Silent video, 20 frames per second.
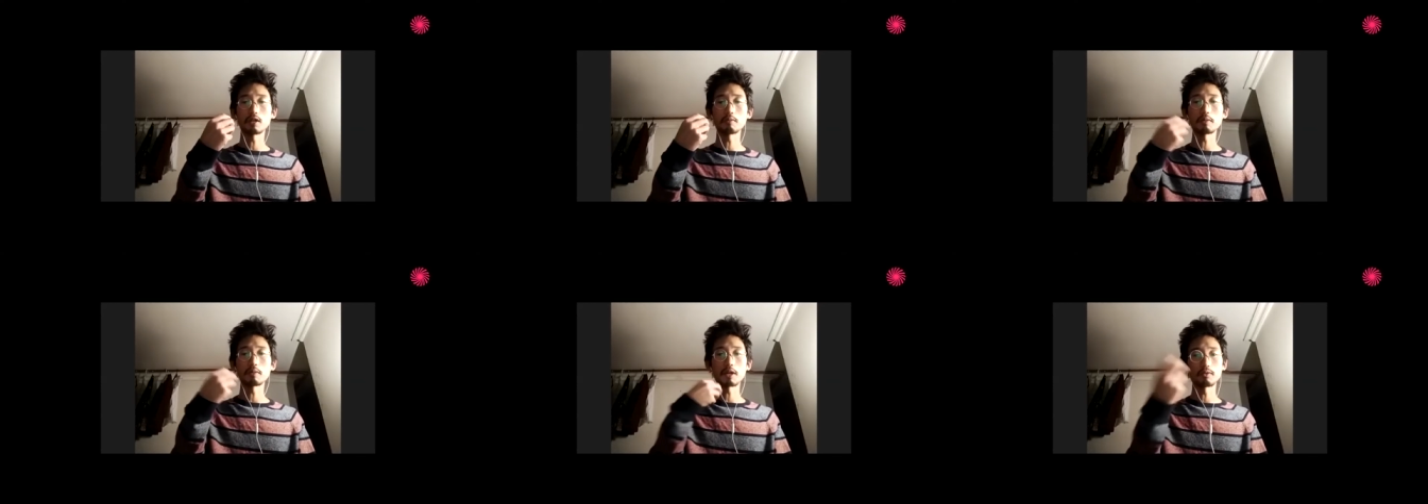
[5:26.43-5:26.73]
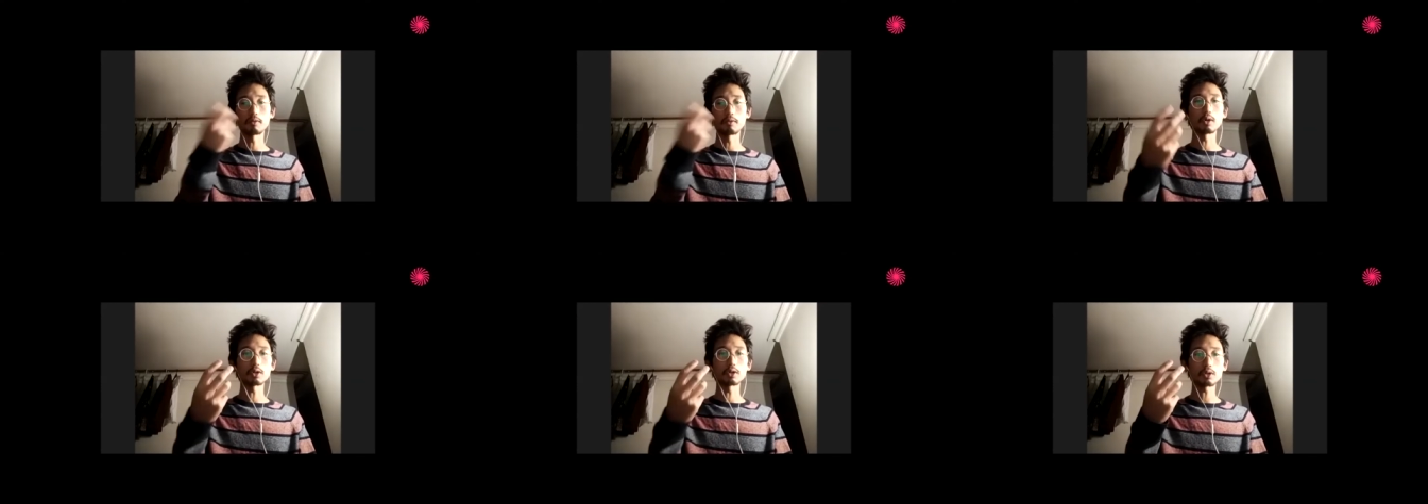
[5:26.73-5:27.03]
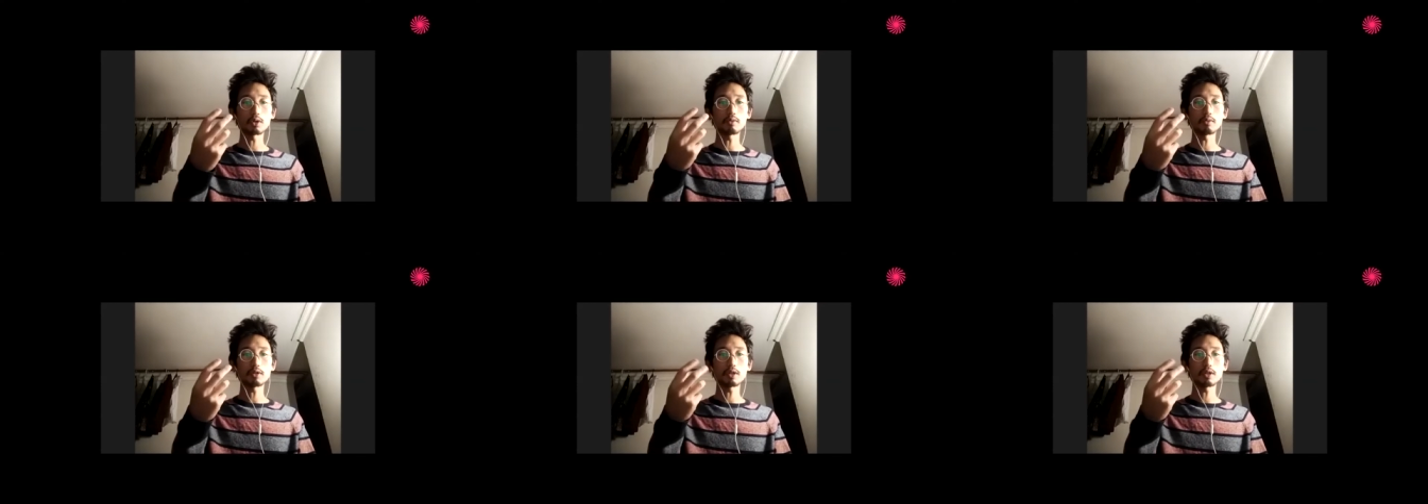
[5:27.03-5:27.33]
my
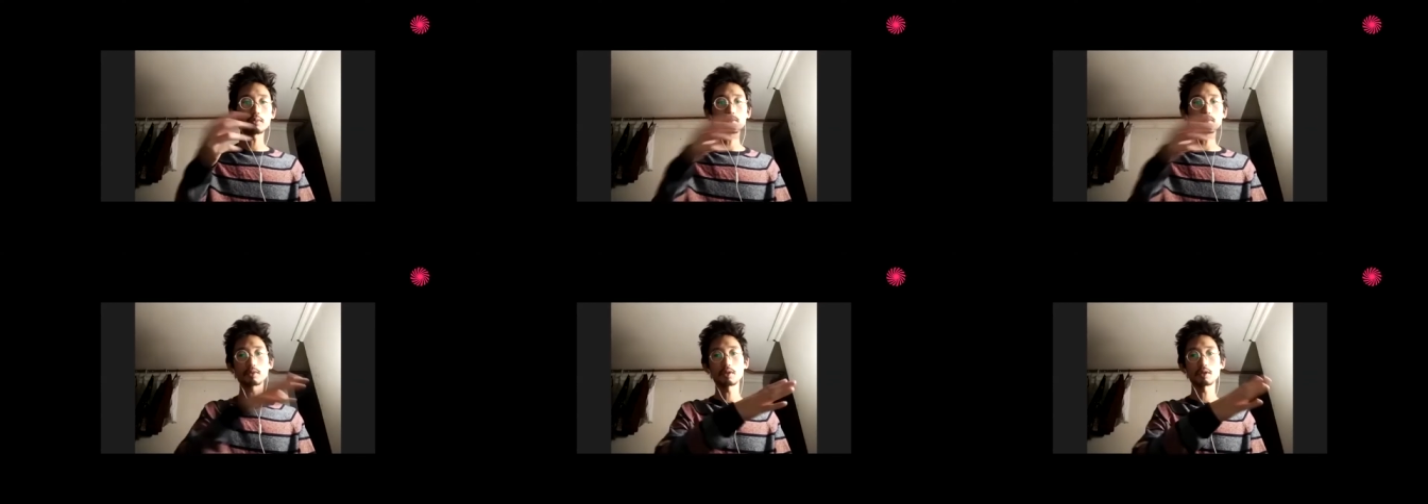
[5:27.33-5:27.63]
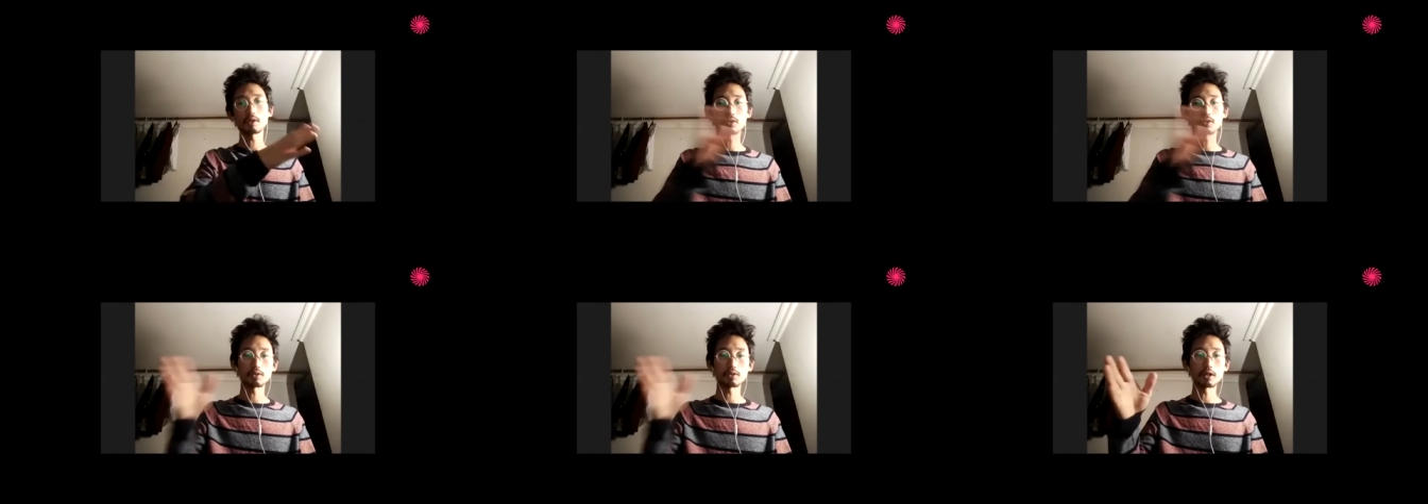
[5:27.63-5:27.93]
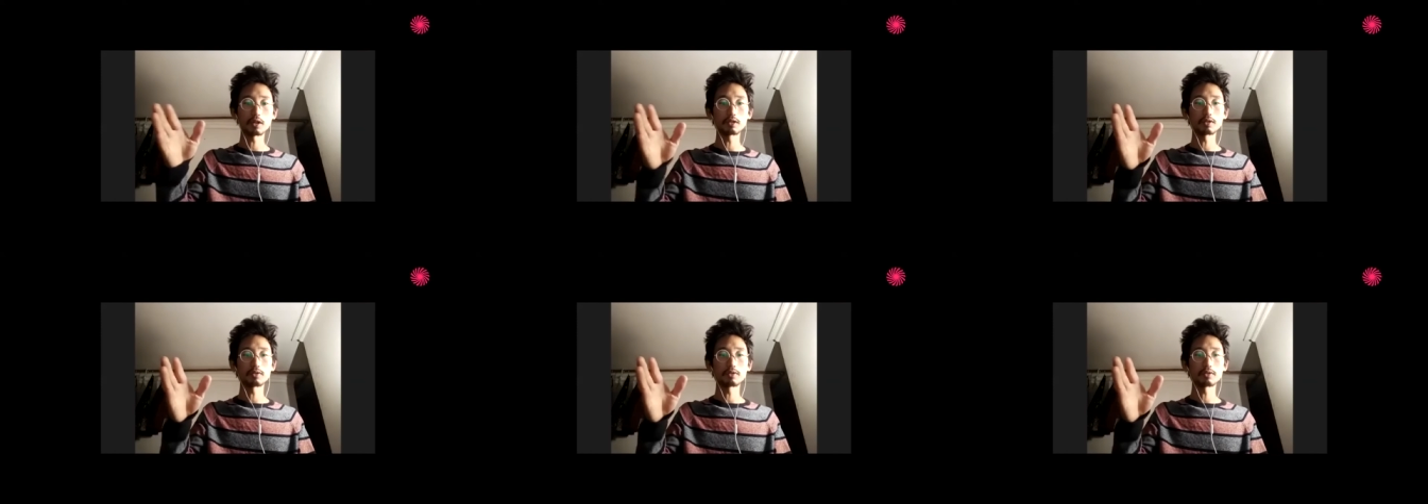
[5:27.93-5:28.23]
voiceover
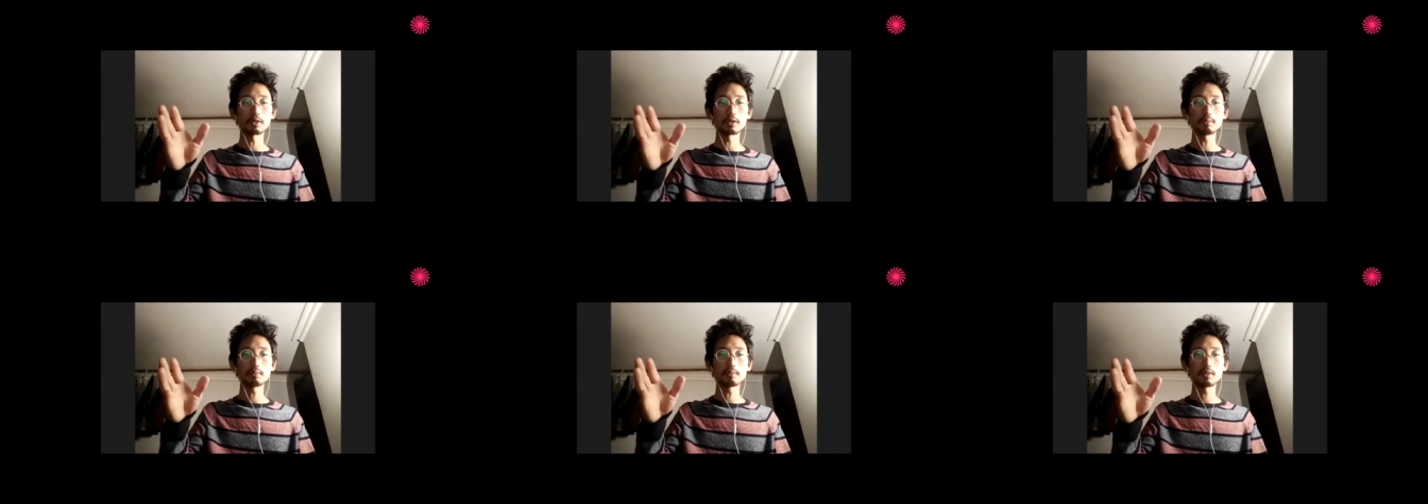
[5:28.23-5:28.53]
throughout the film,